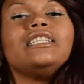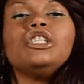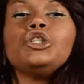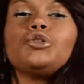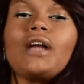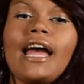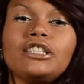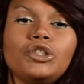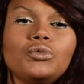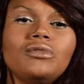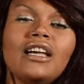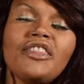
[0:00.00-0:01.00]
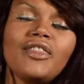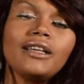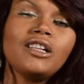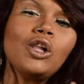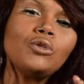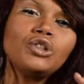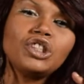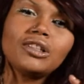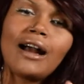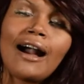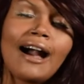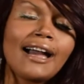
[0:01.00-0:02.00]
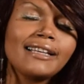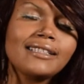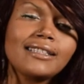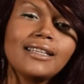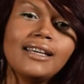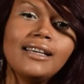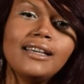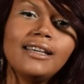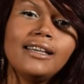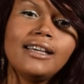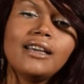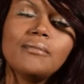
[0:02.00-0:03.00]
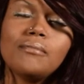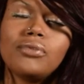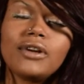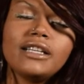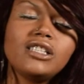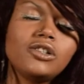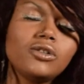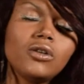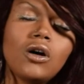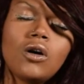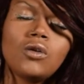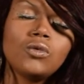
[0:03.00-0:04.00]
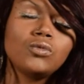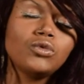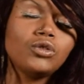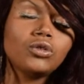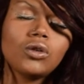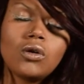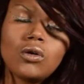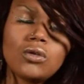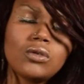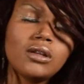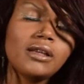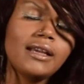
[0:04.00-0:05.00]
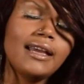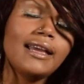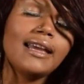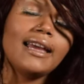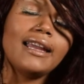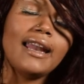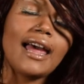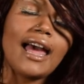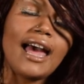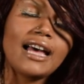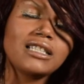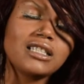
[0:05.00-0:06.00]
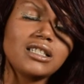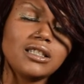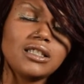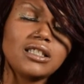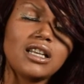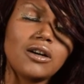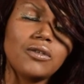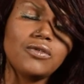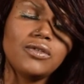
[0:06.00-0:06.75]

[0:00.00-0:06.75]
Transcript: distract you, nothing. Close your eyes. Embrace your own soul and ask yourself,